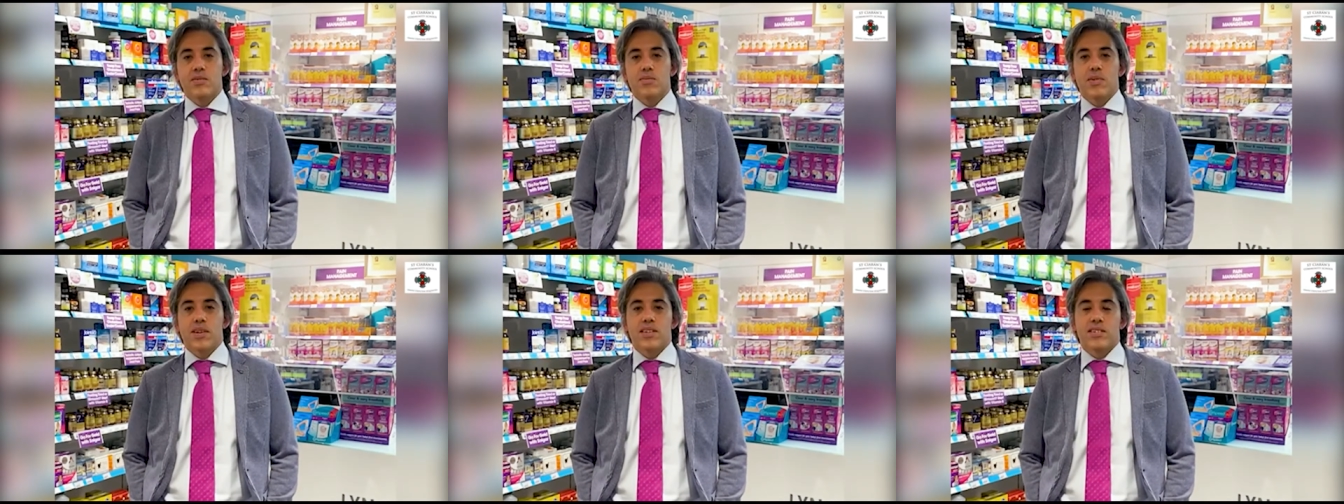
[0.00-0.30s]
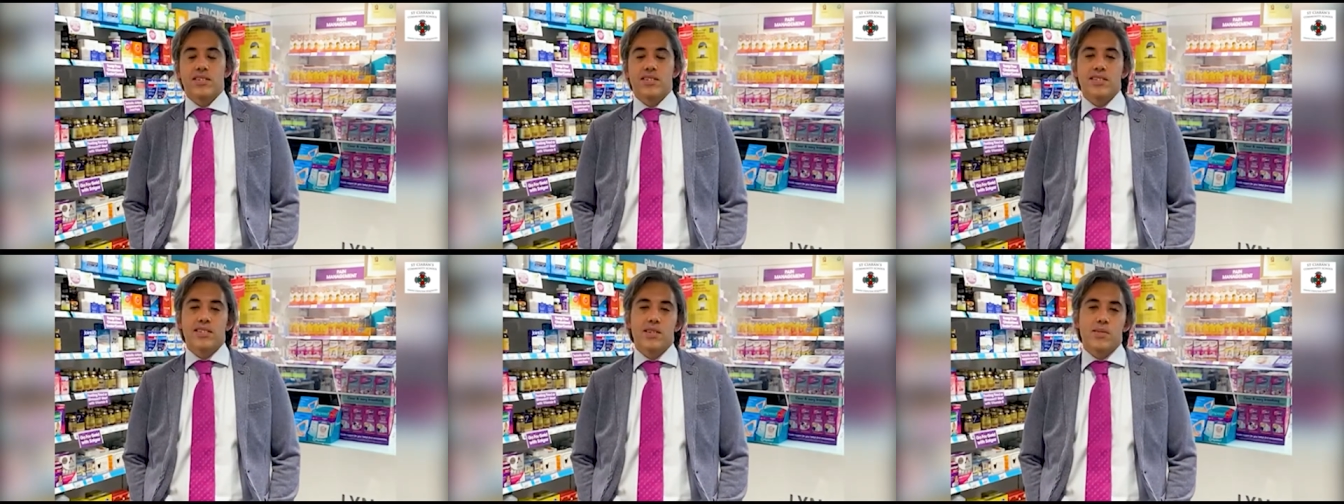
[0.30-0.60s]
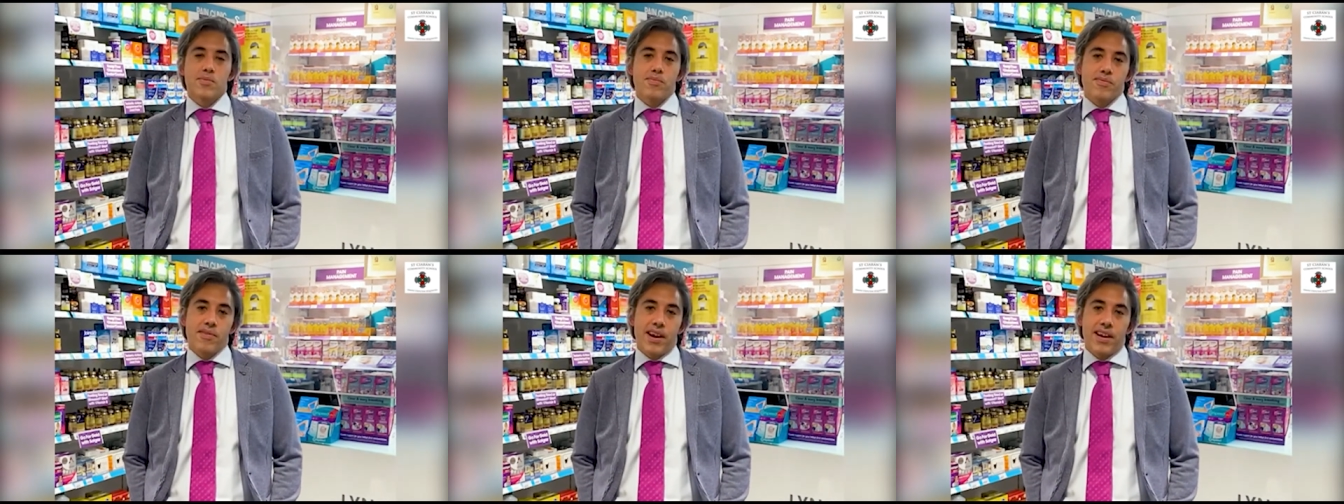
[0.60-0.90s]
whether it's an
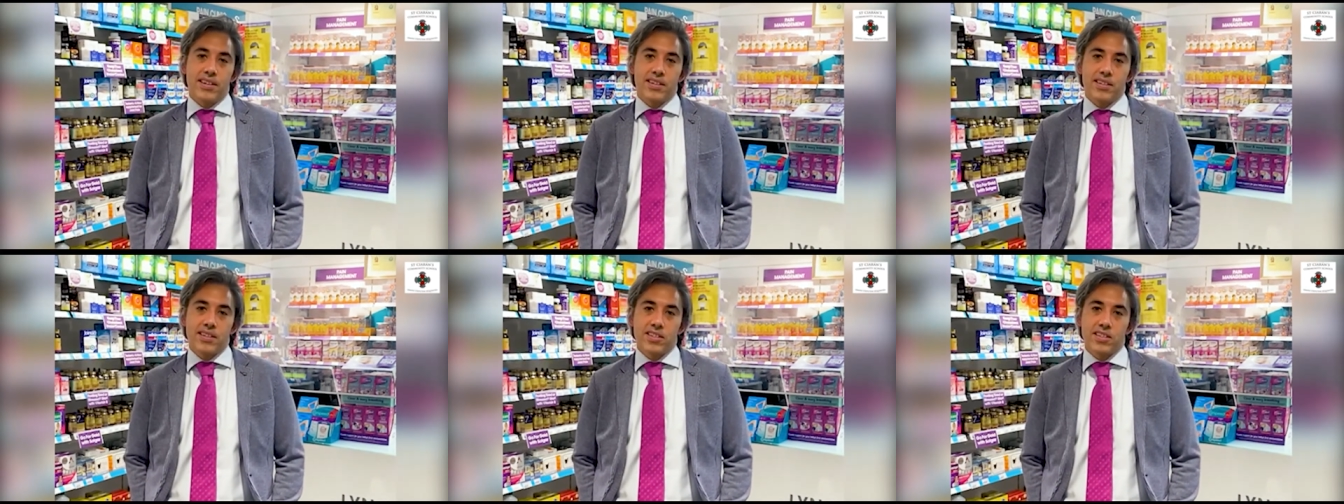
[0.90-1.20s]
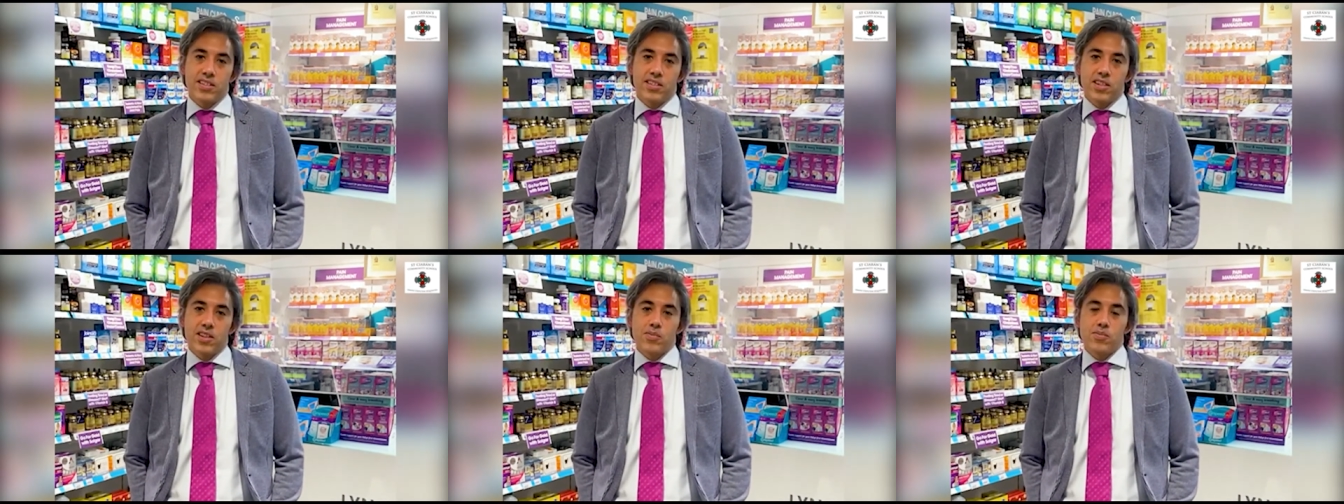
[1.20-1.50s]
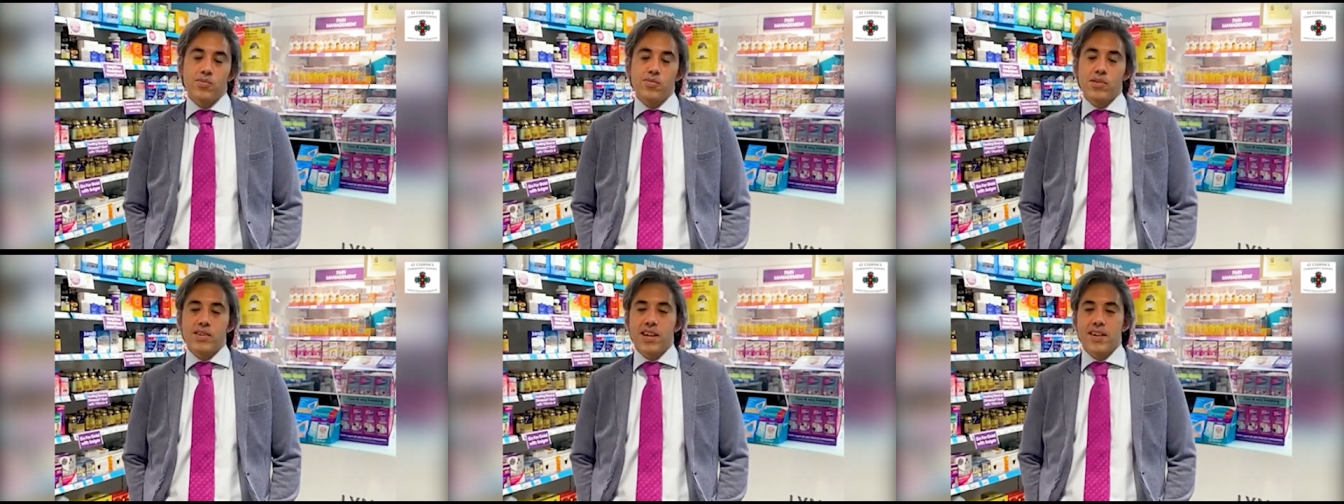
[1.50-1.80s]

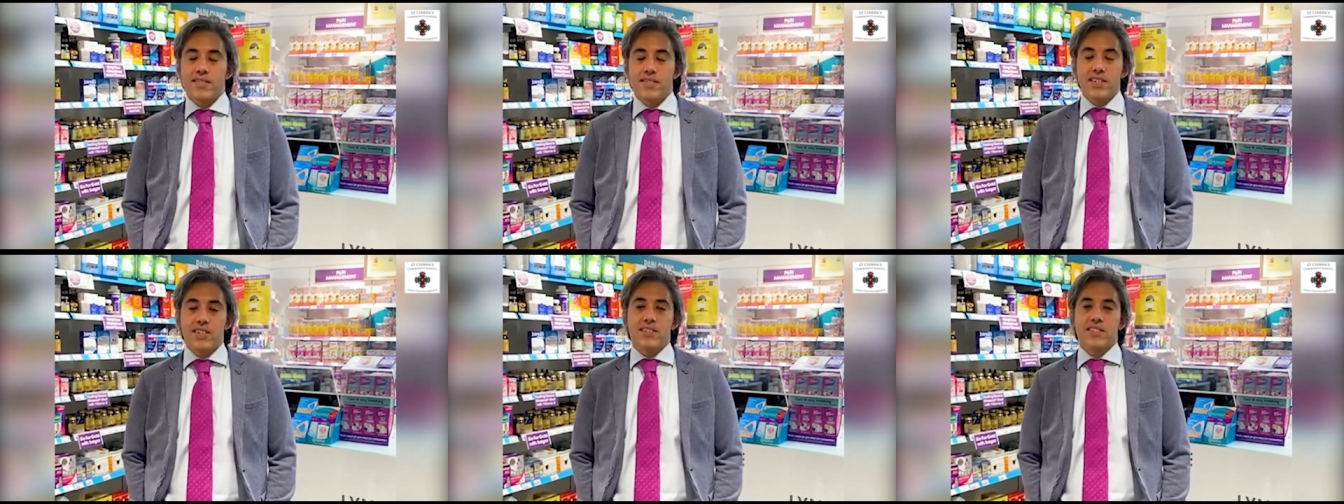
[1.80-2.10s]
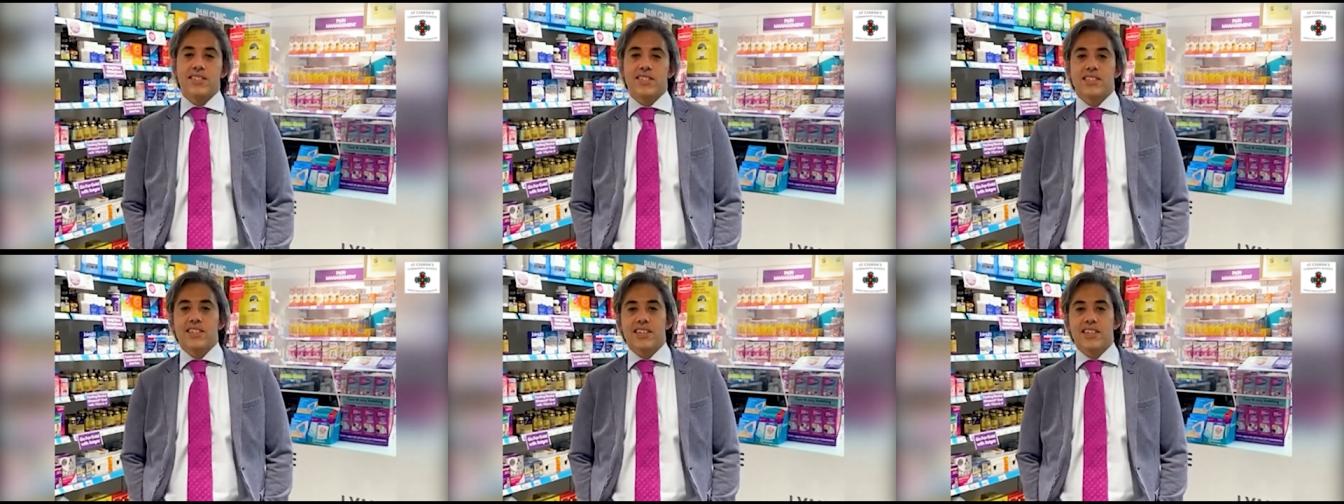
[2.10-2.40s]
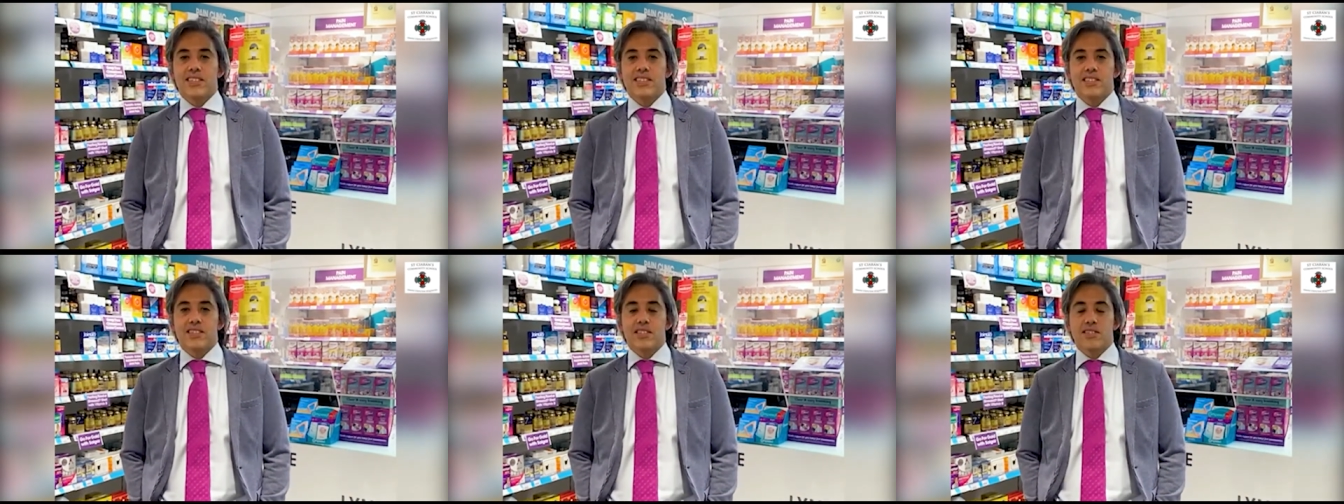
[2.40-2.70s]
apprenticeship, whatever you
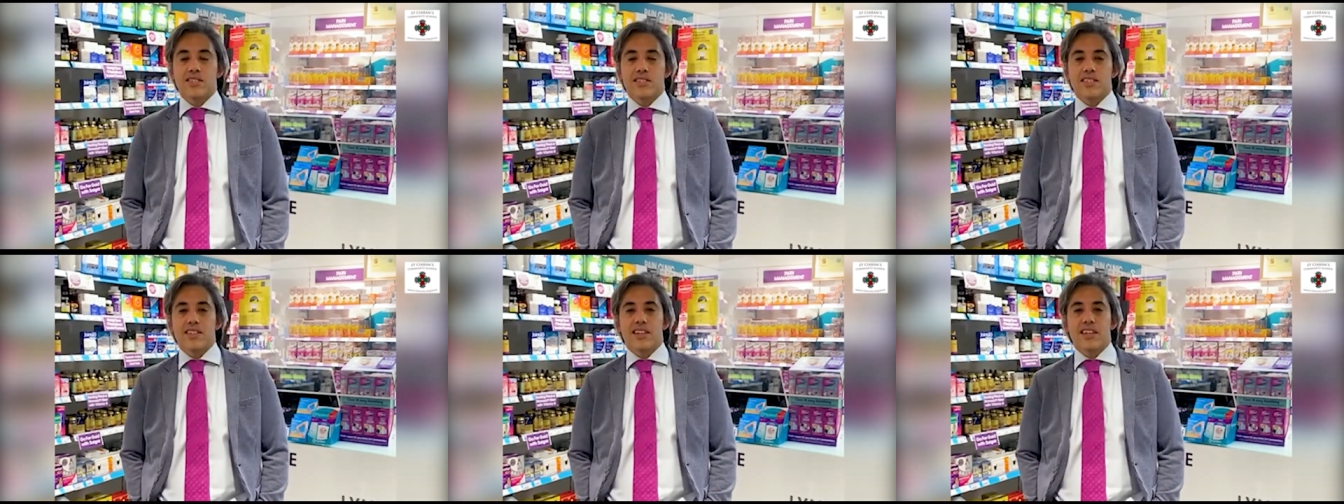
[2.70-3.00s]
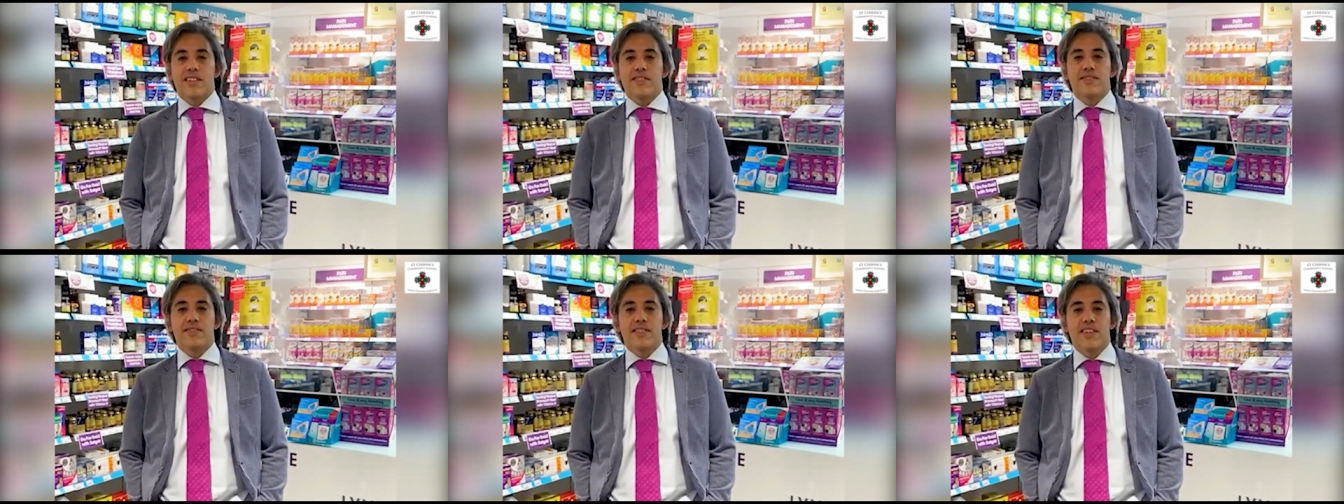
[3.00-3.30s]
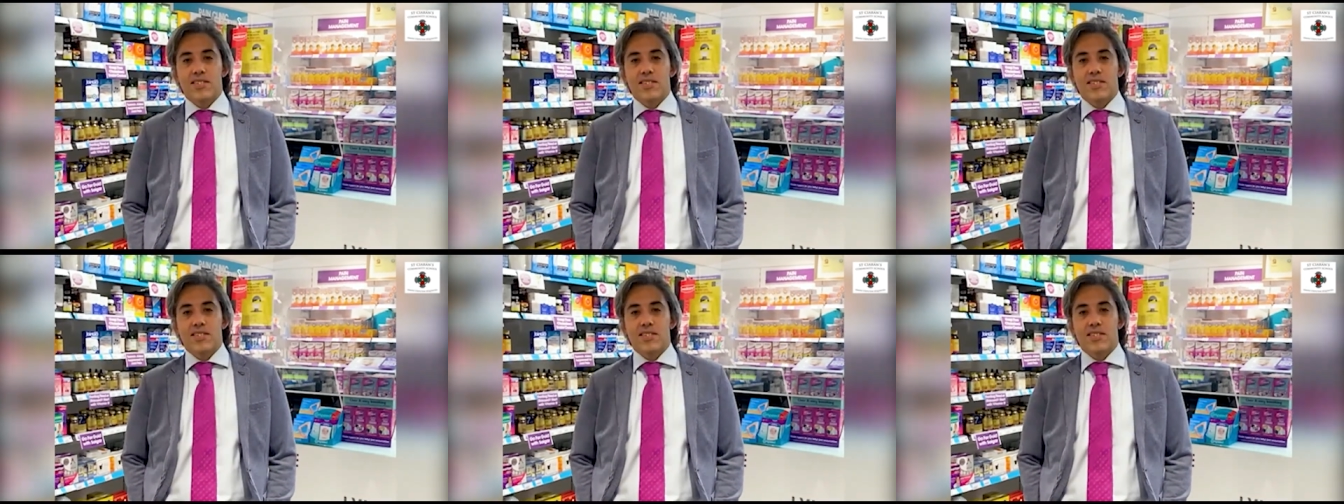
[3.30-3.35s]
decide to do in life,